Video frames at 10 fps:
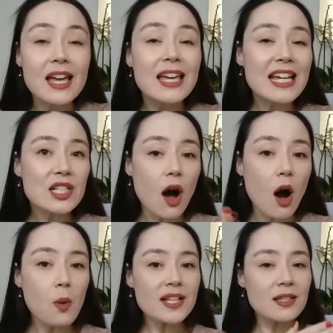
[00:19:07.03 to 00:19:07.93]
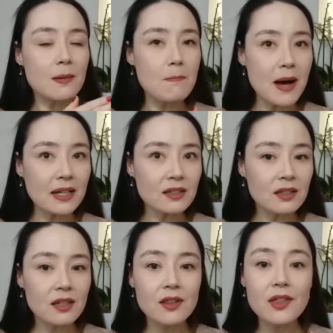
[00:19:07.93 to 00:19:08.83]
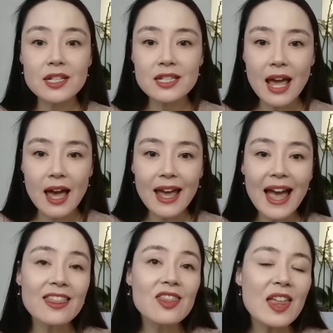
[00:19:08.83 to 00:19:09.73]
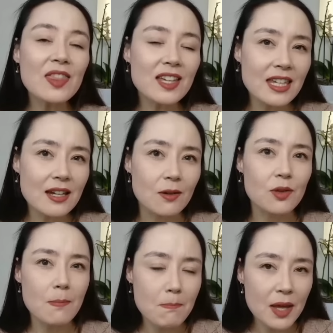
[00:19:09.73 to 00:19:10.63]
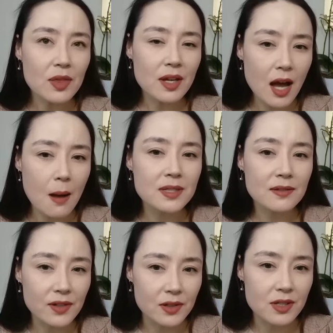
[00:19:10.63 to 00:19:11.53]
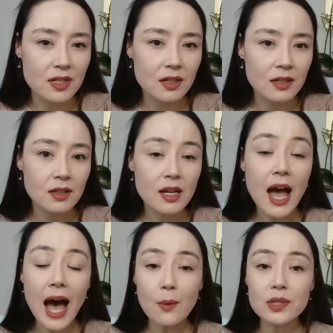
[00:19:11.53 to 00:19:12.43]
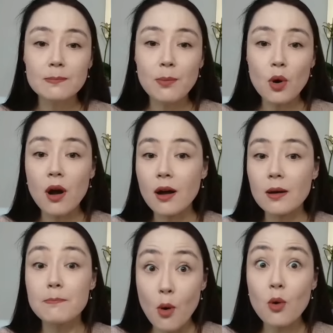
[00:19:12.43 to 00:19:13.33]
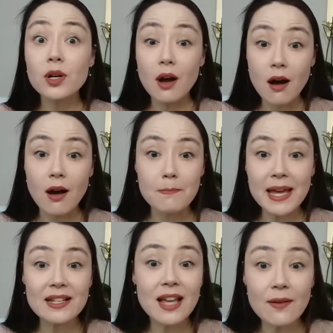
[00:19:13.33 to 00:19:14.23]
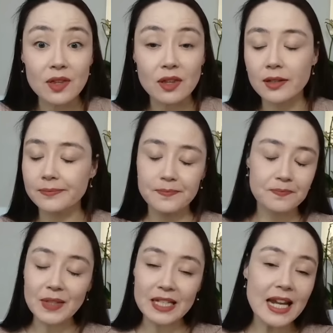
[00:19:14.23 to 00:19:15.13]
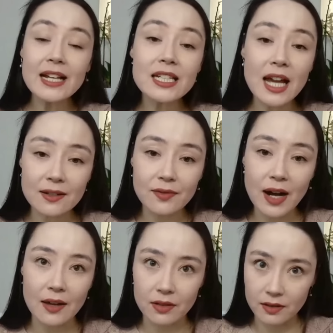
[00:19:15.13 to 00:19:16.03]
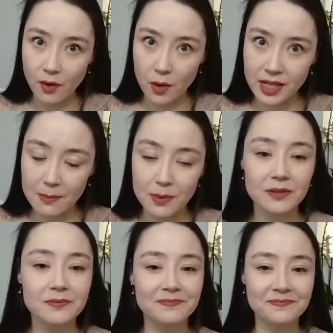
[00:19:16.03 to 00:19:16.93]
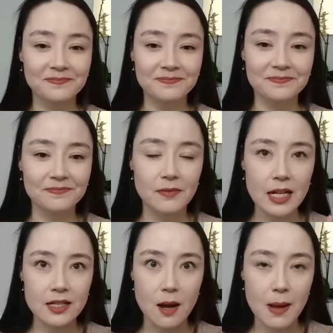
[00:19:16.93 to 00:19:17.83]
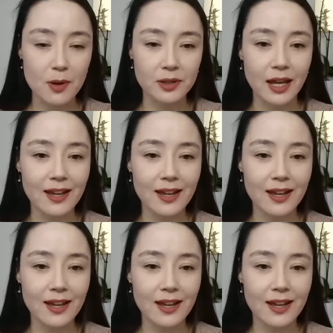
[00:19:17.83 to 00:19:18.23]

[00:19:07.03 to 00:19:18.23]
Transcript: It's always the month, the day, and then the year. The month comes first. I was born on May 7th, 1995, for example. That's not my birthday.